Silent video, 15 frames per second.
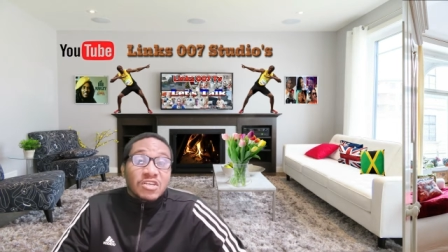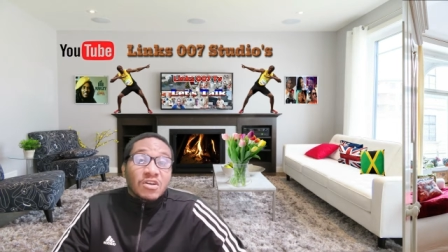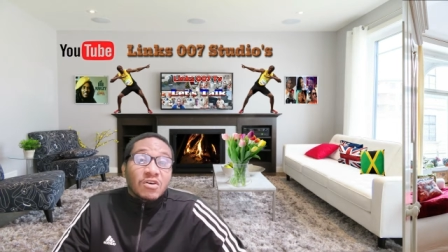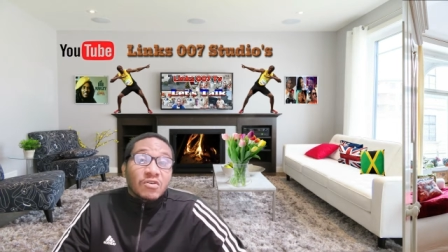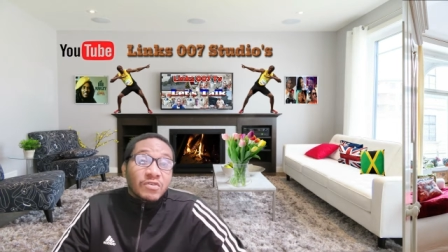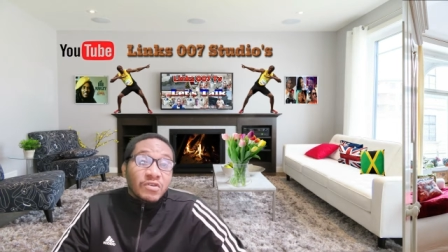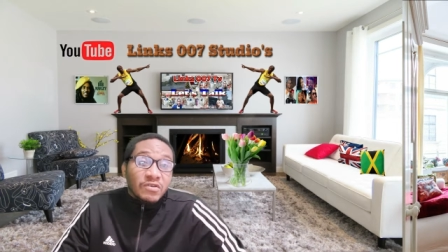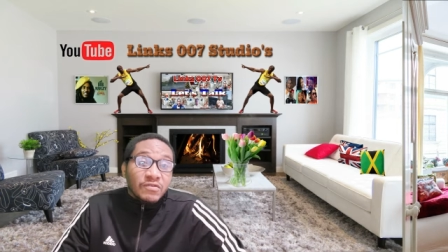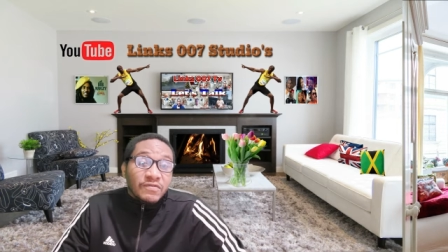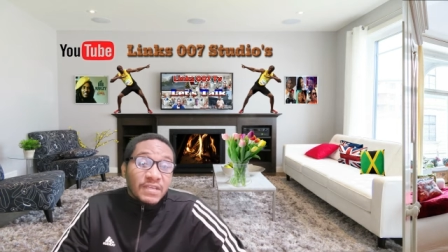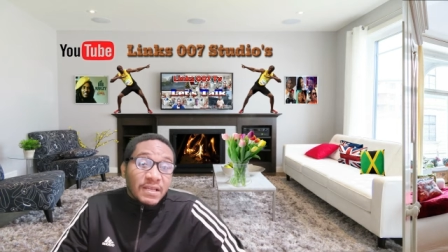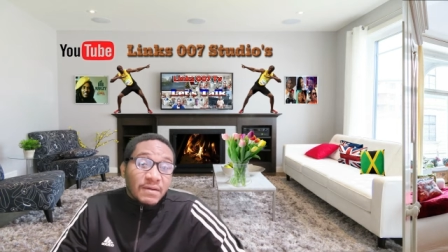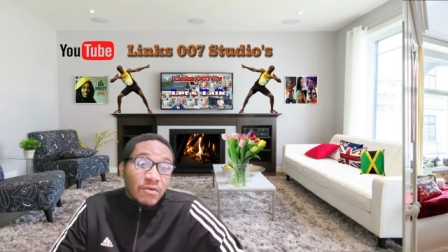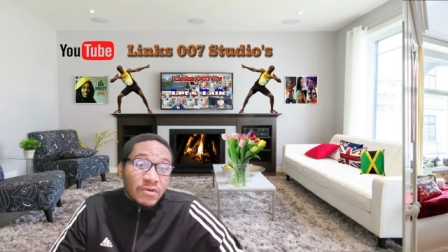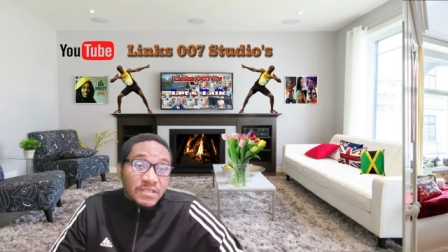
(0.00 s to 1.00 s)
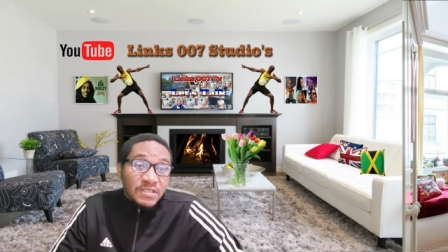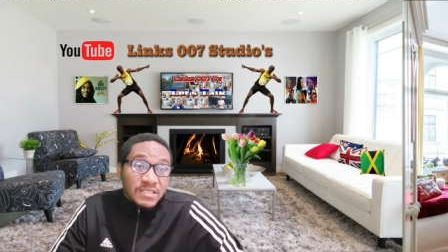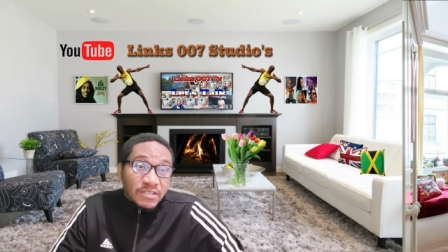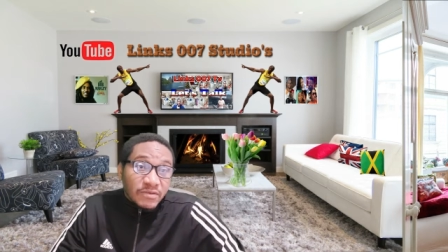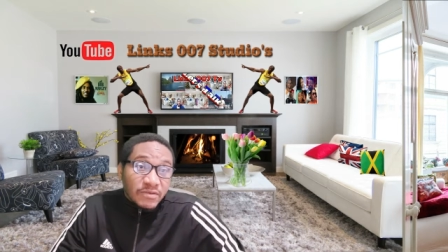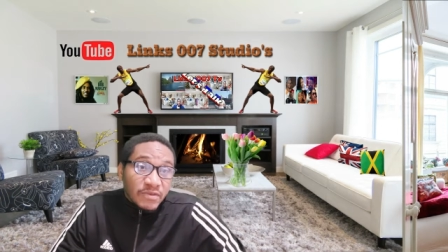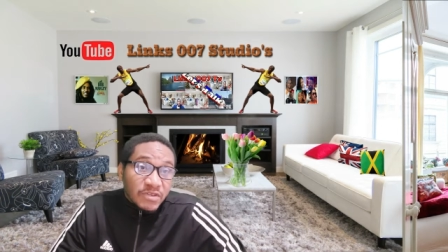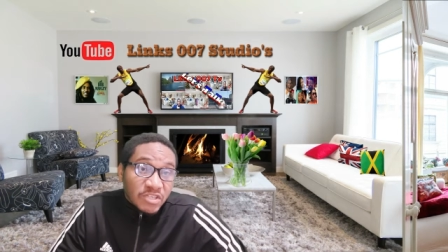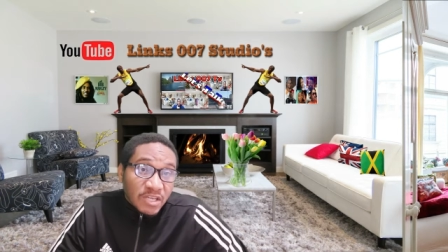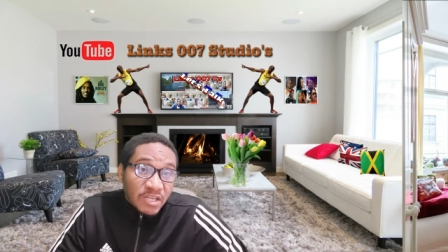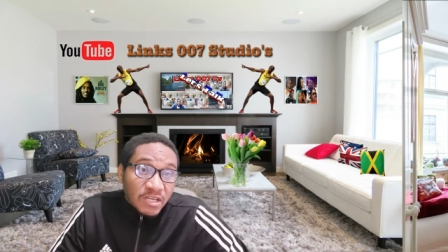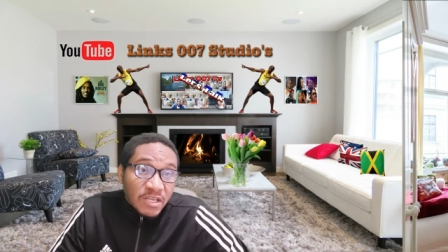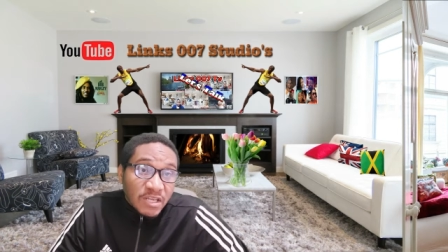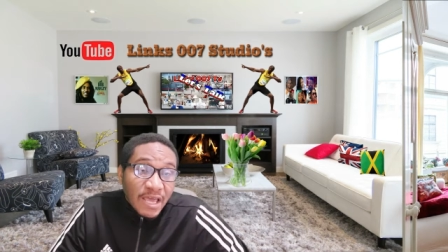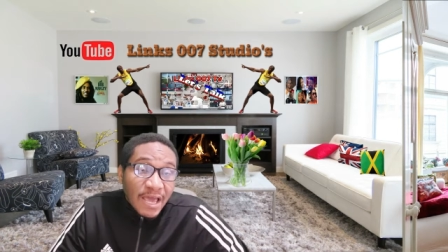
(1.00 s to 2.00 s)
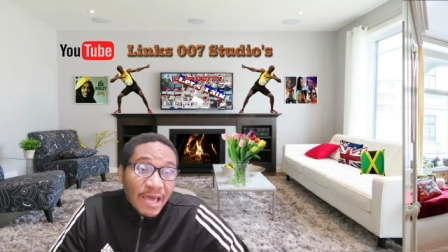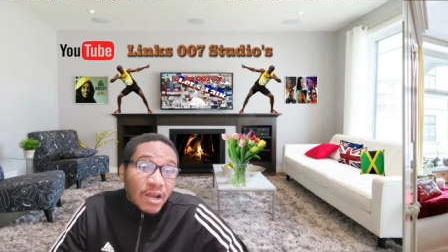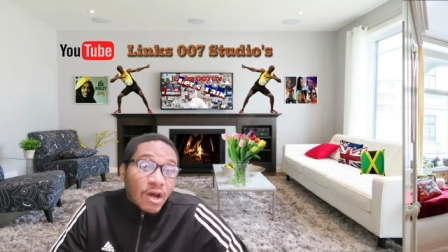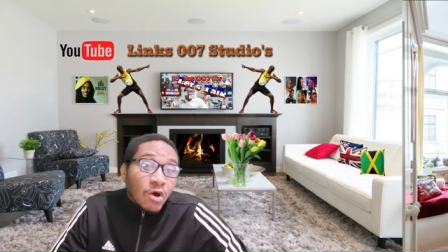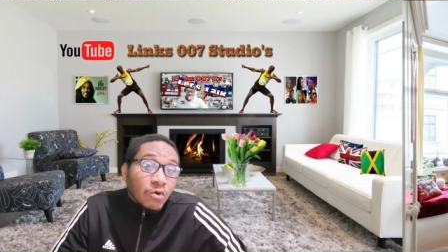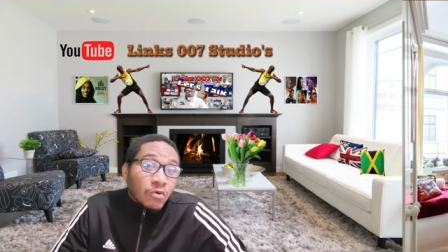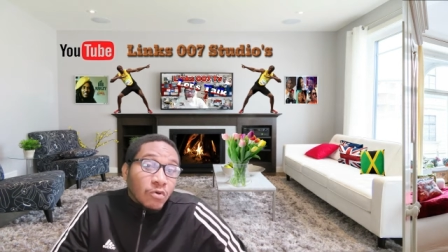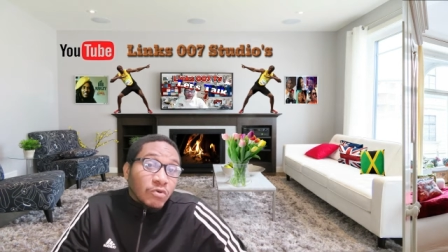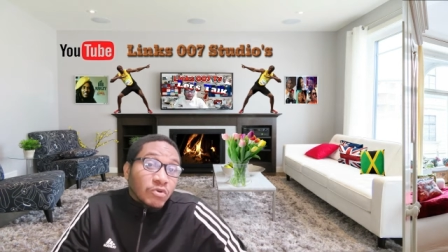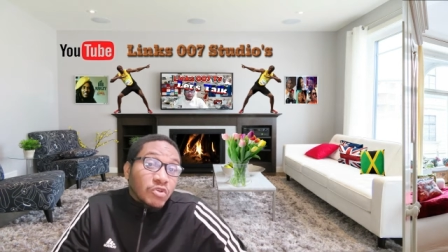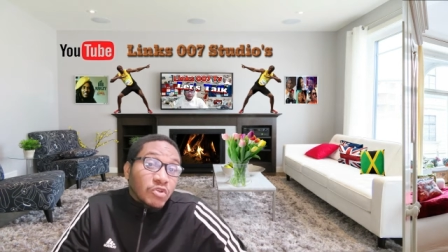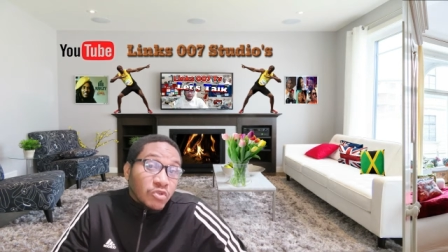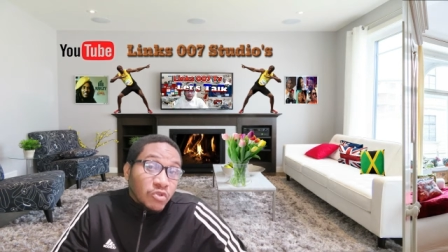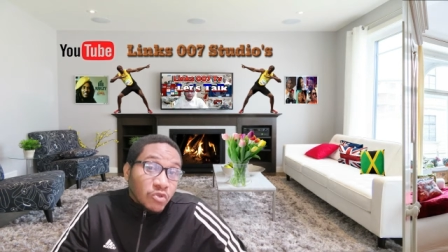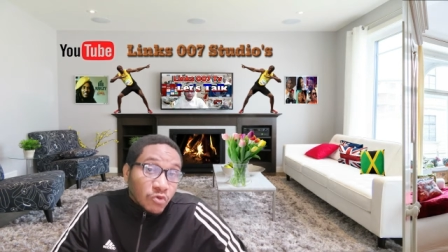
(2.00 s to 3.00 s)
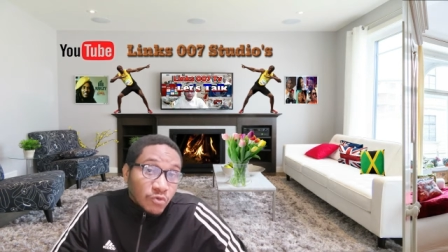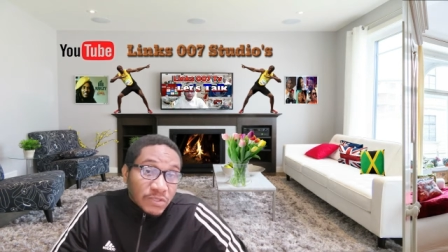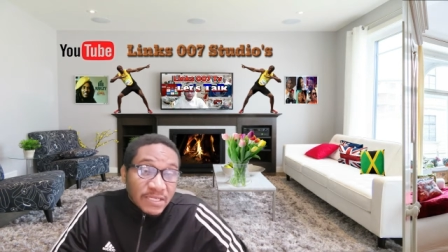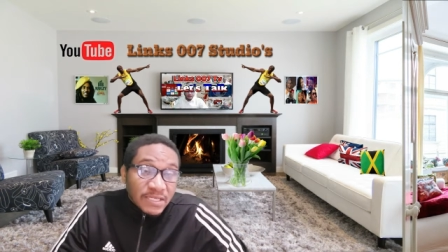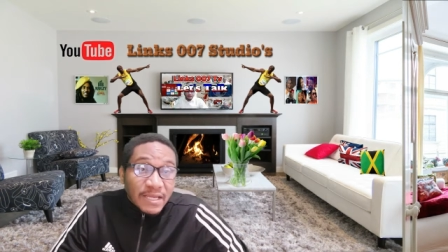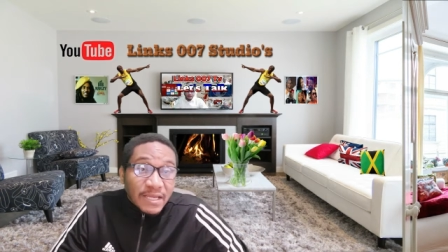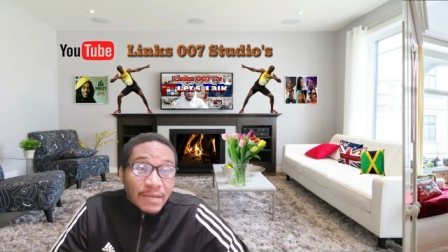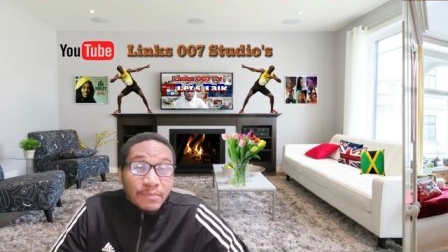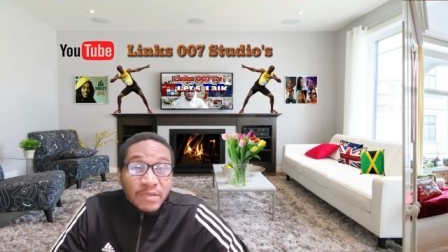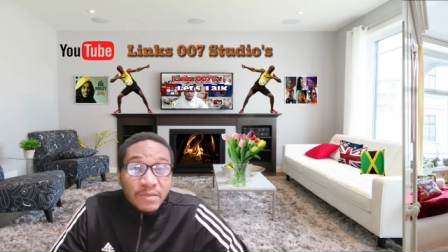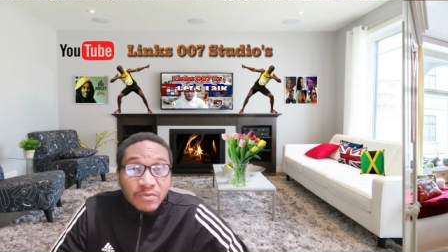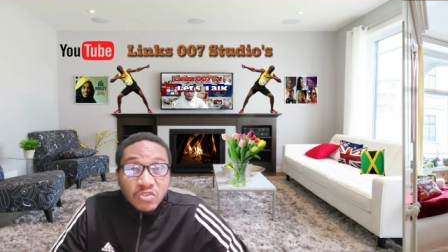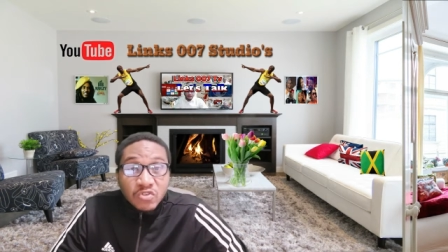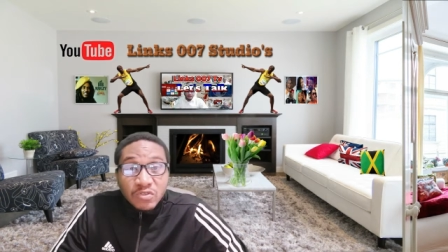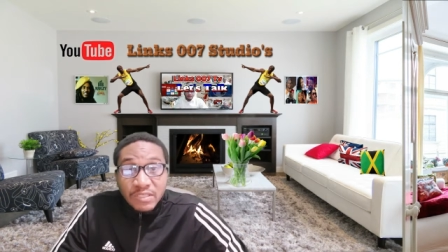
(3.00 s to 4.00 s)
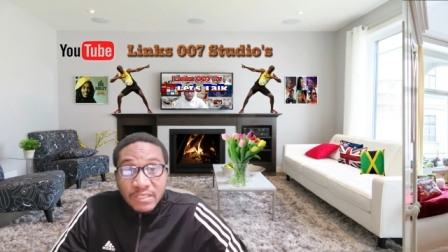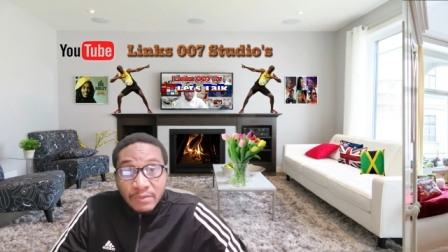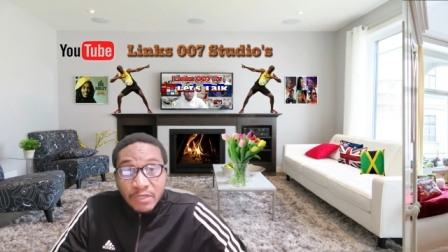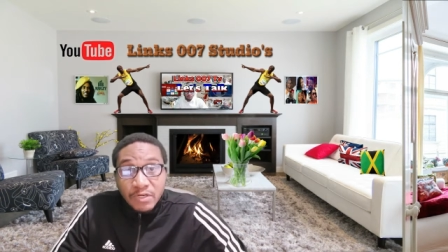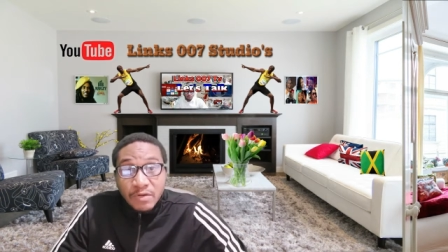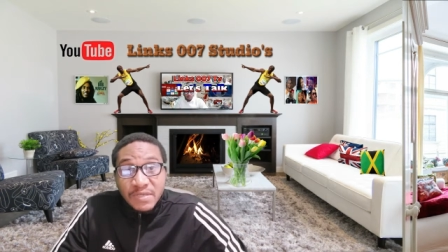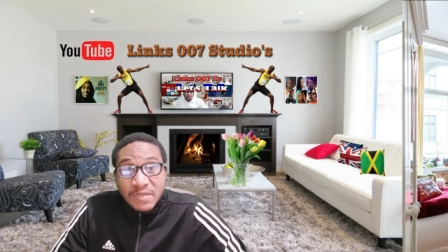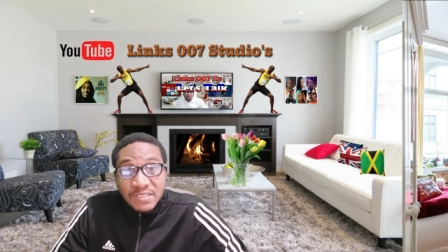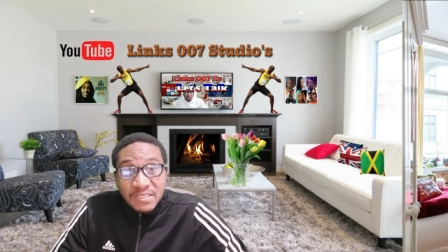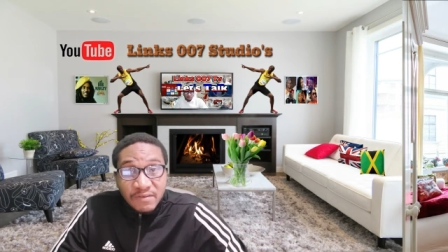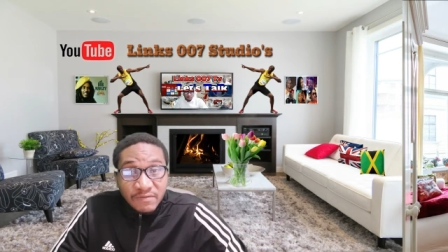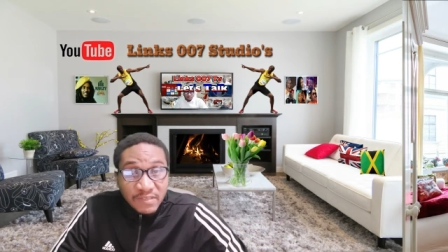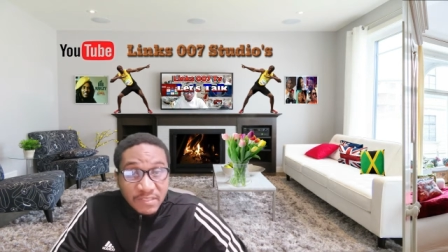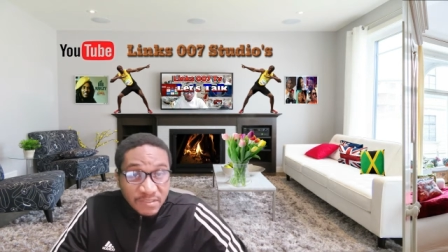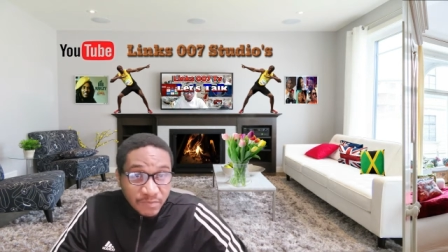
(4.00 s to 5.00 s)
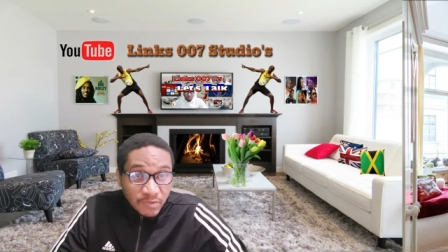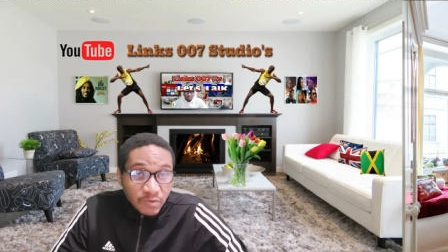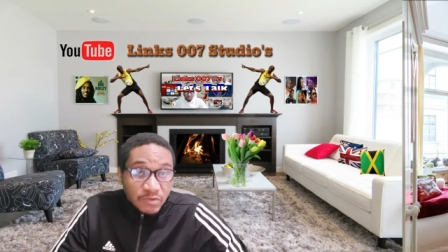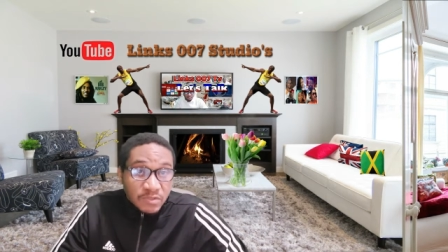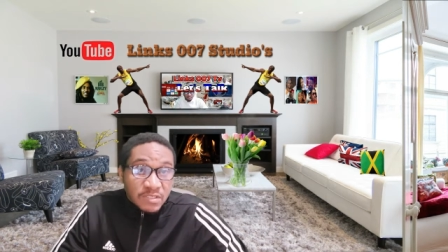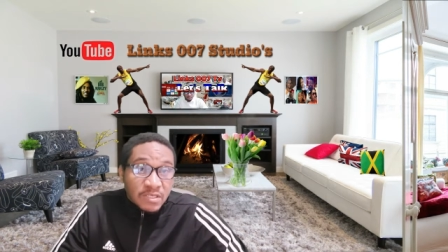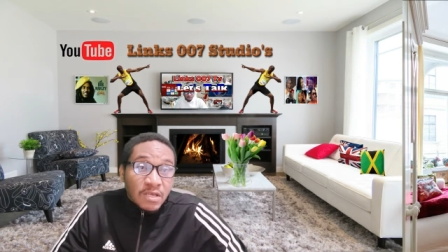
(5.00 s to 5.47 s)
How do you feel about the situation, and how do you think that people should deal with domestic disputes